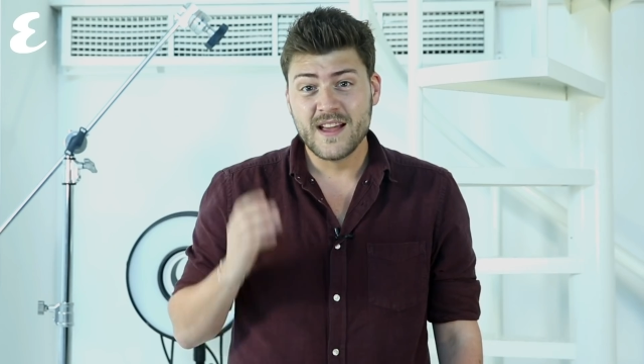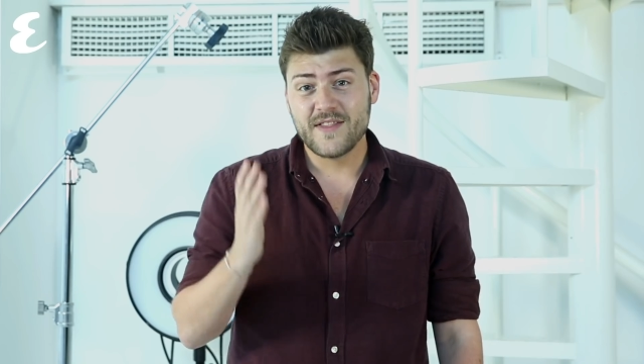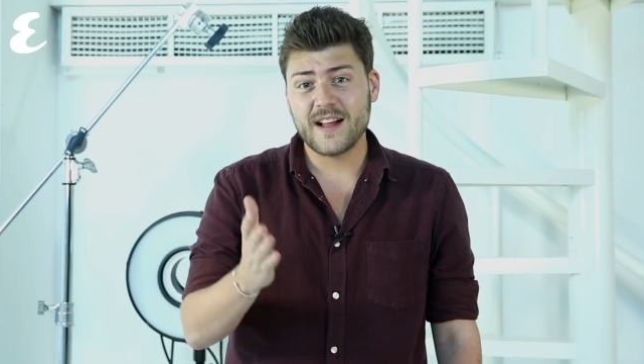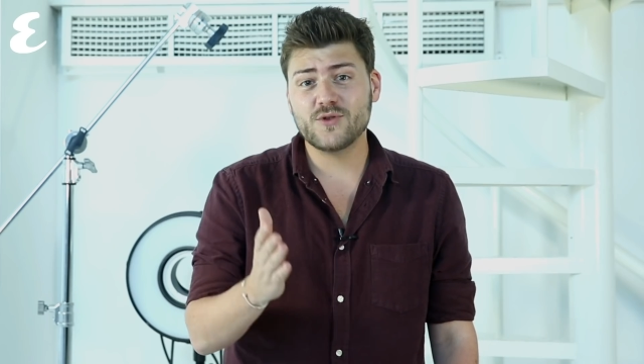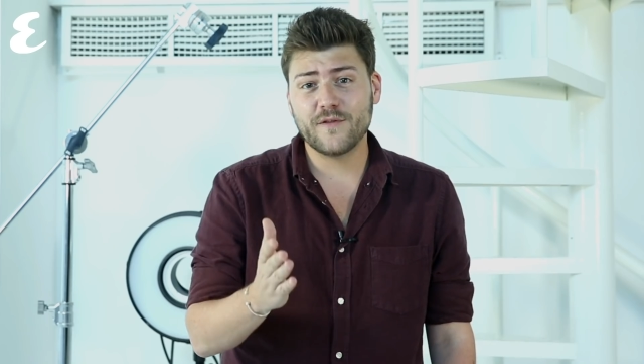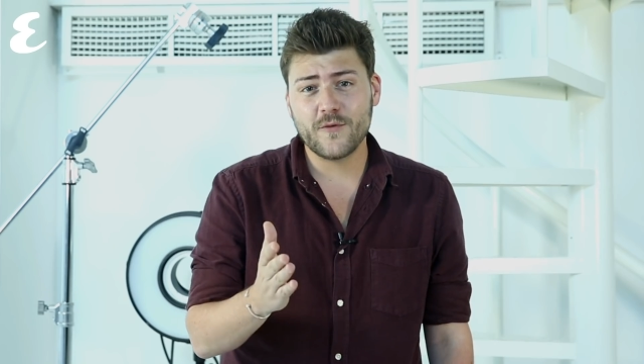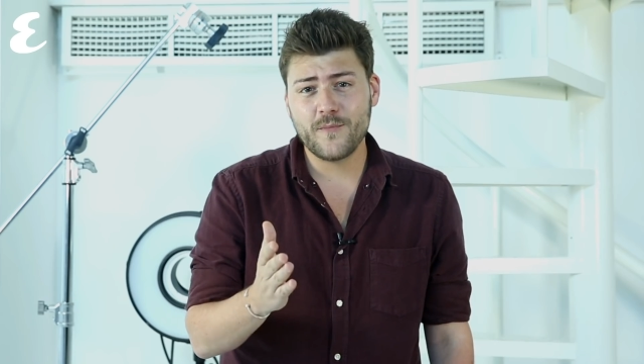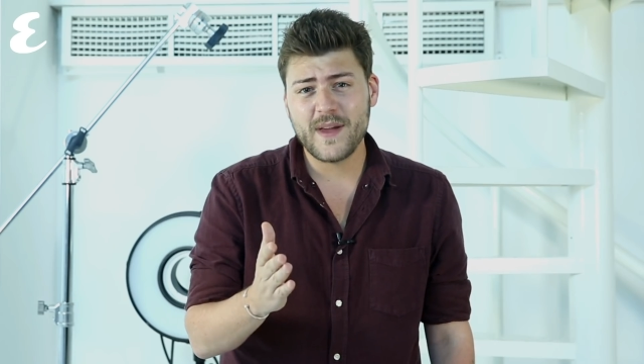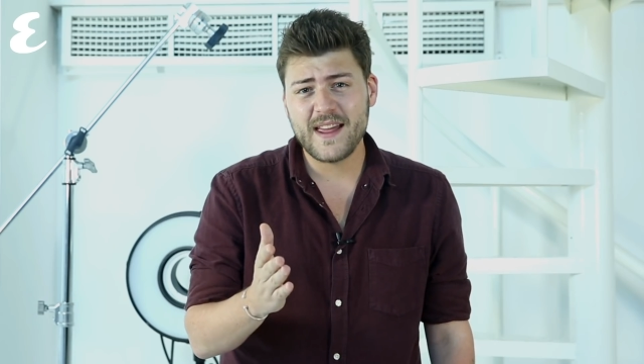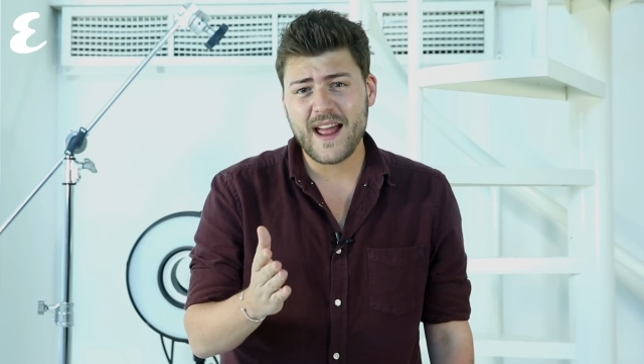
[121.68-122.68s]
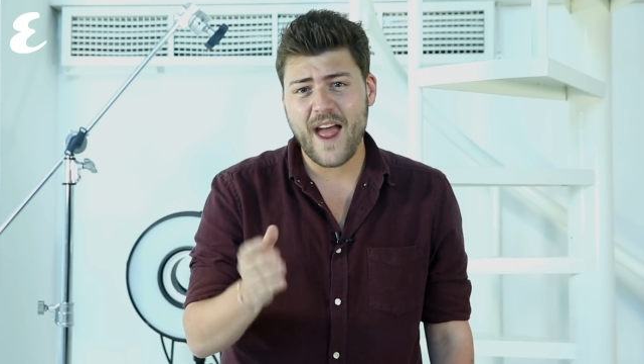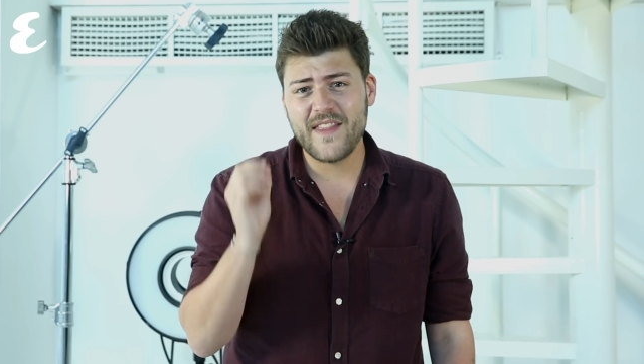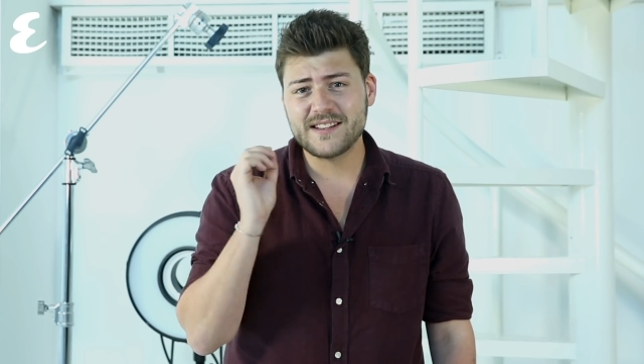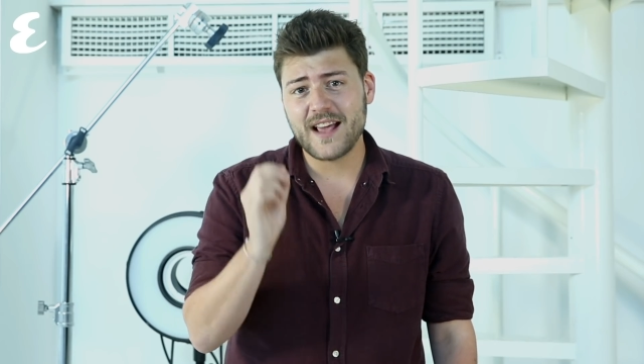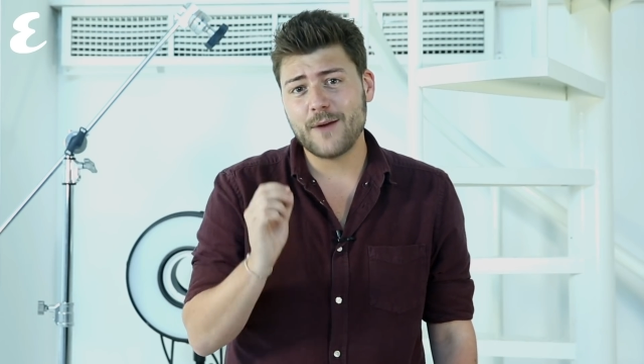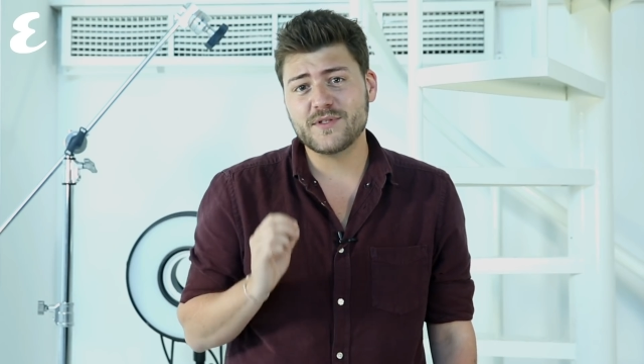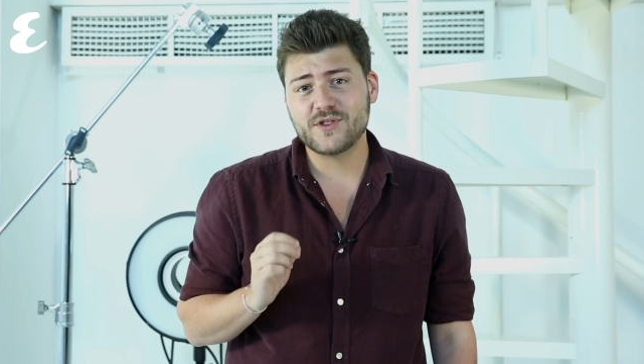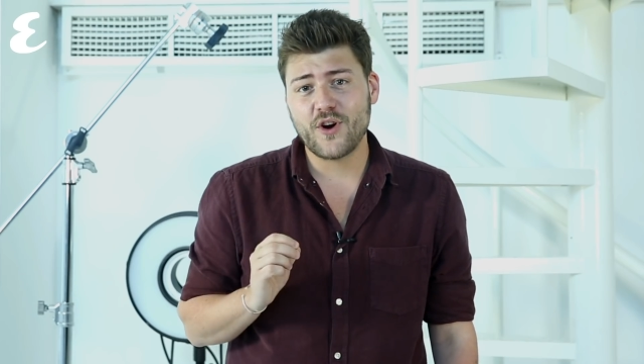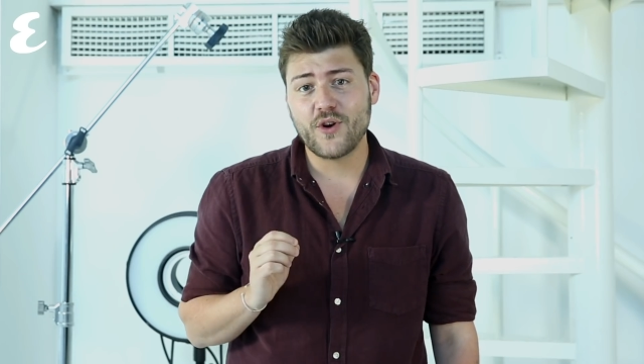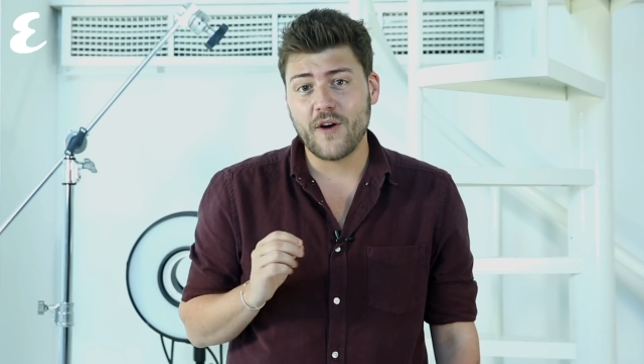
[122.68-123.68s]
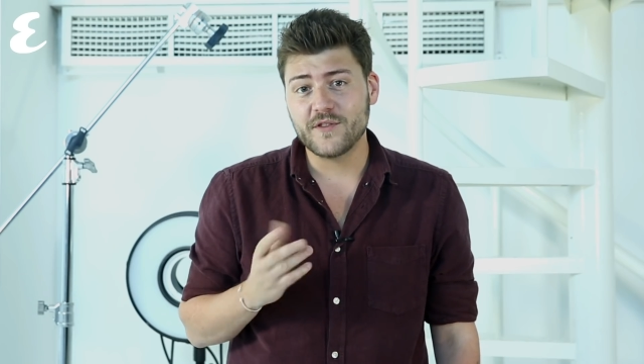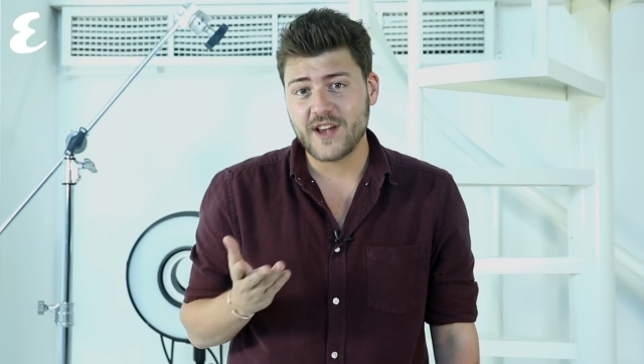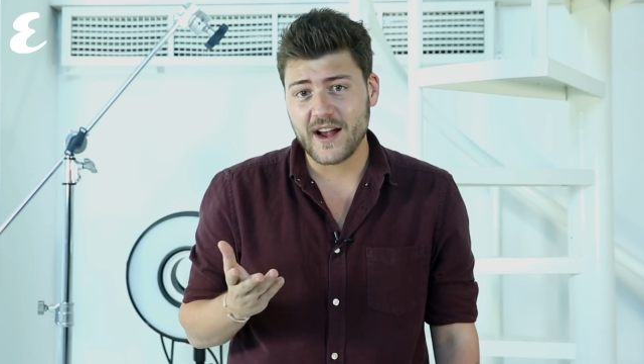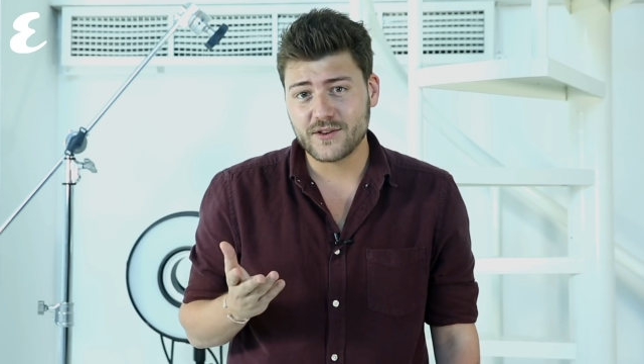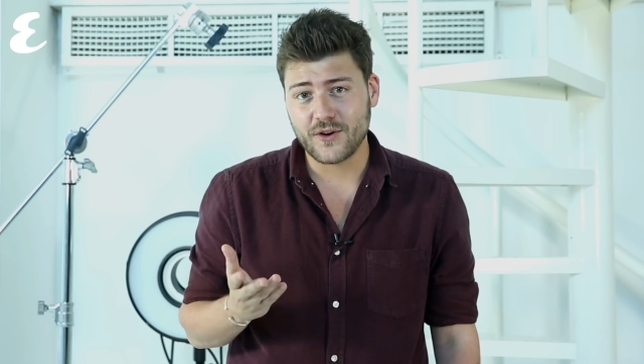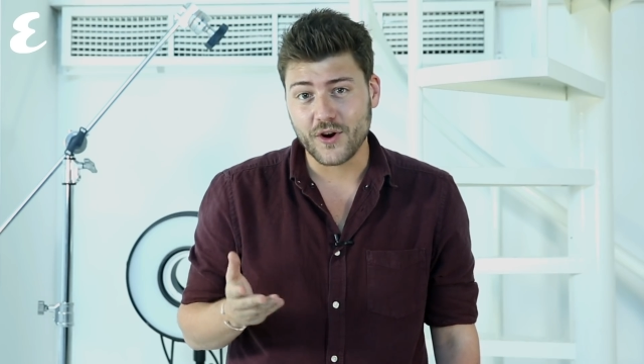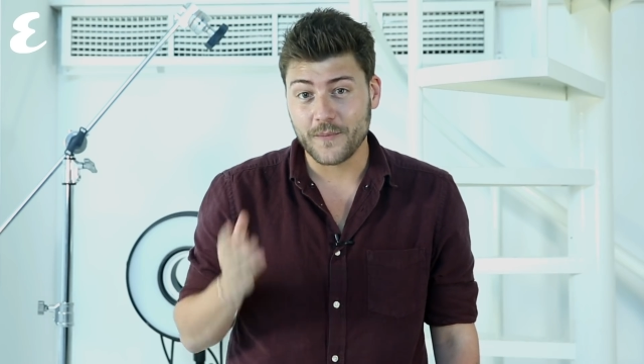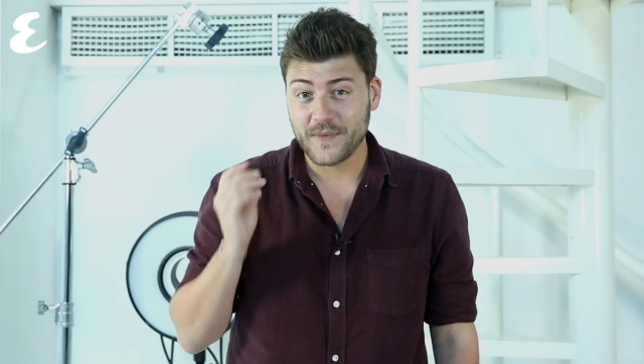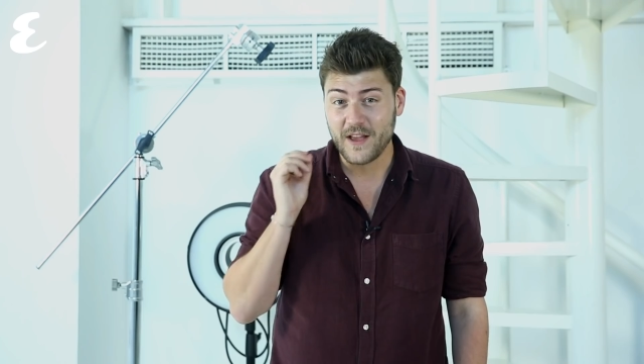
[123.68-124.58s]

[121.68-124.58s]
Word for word: That's all from me and this episode of Tech Talk.